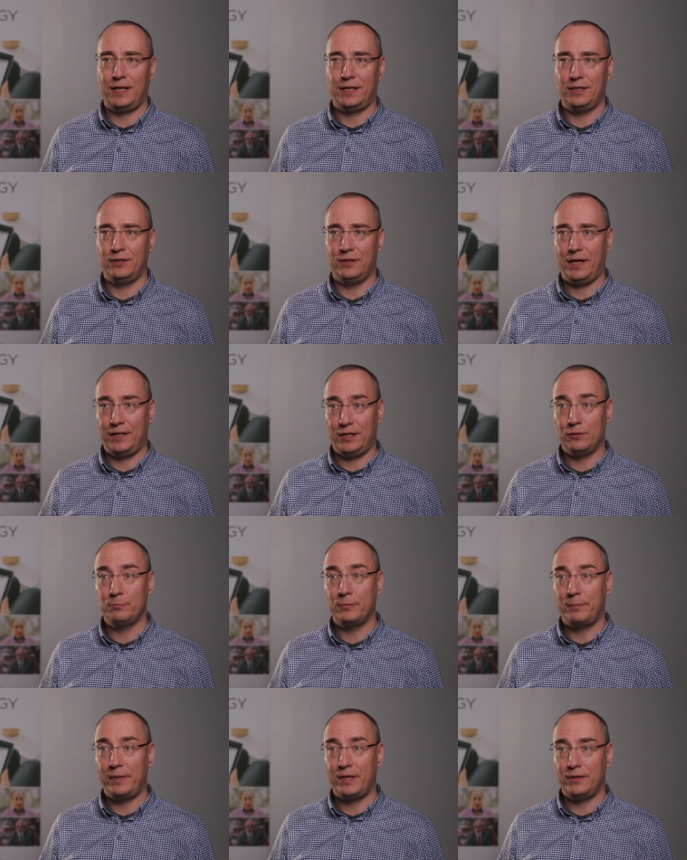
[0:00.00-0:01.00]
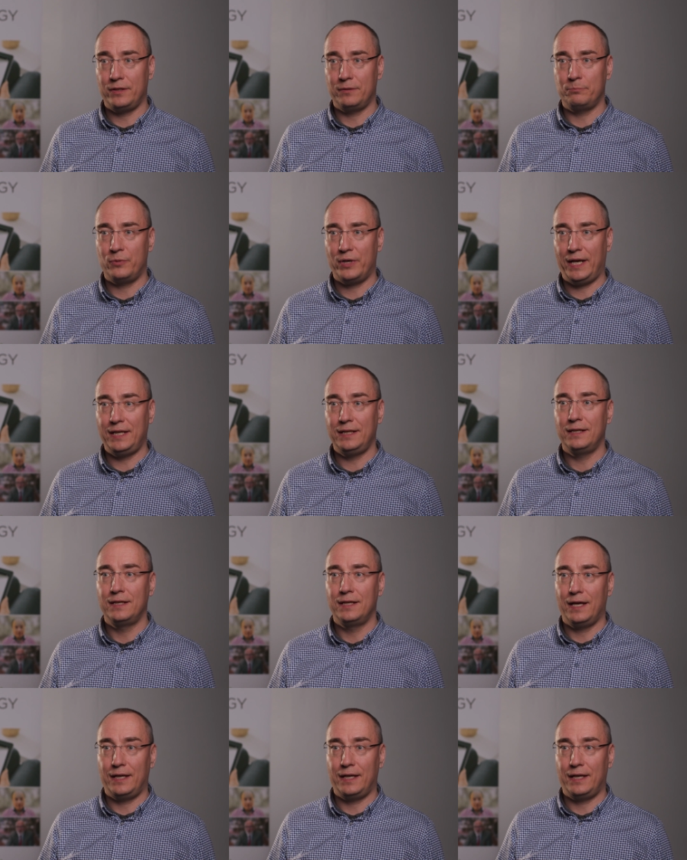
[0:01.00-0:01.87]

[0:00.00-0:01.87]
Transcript: in the adult mammalian brain,